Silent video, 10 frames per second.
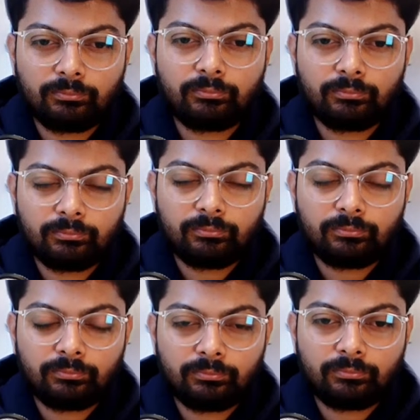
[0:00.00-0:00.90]

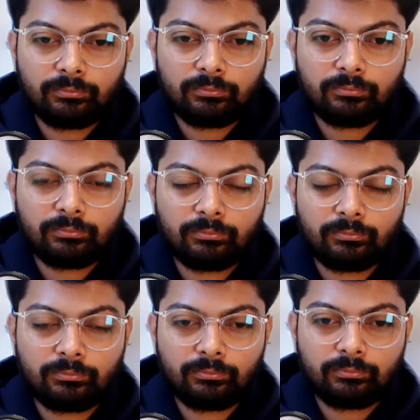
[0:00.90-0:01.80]

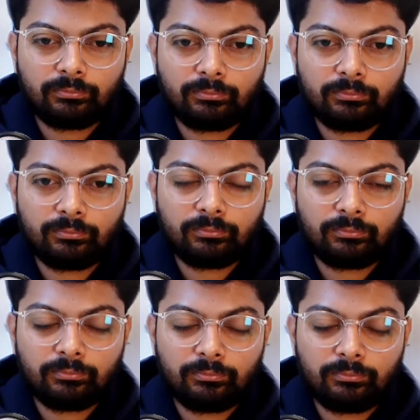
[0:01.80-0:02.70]

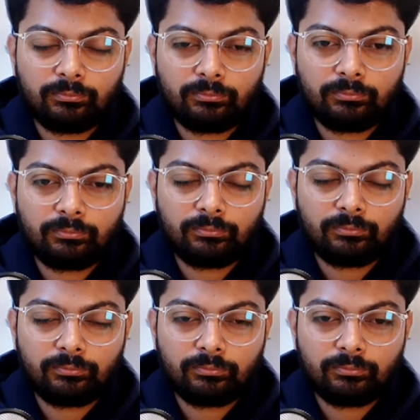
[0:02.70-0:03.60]

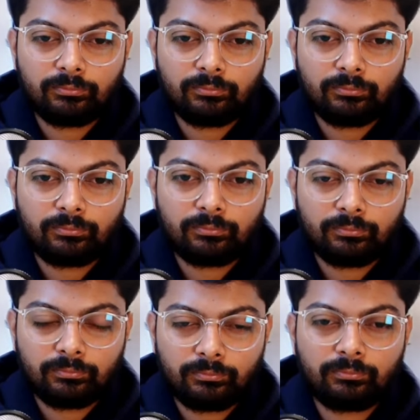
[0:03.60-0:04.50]

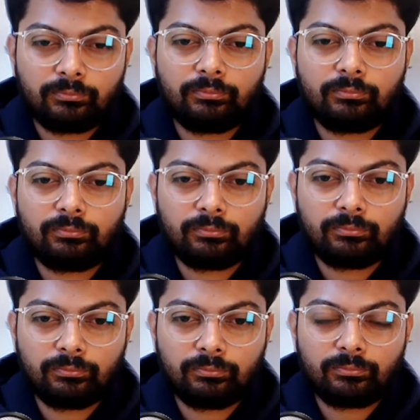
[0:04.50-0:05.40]

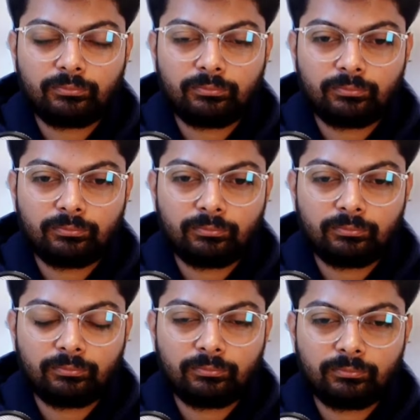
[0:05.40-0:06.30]

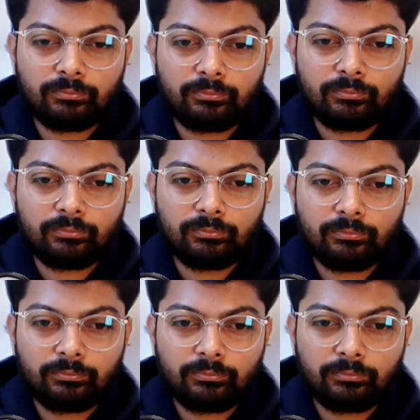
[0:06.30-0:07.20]

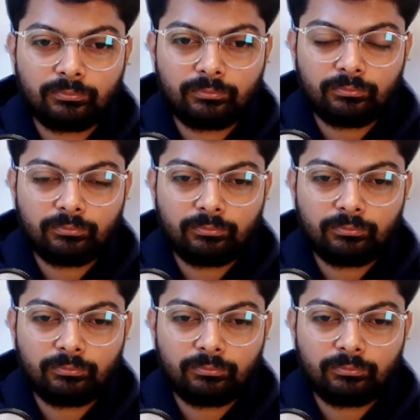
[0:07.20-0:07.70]
This person isn't speaking.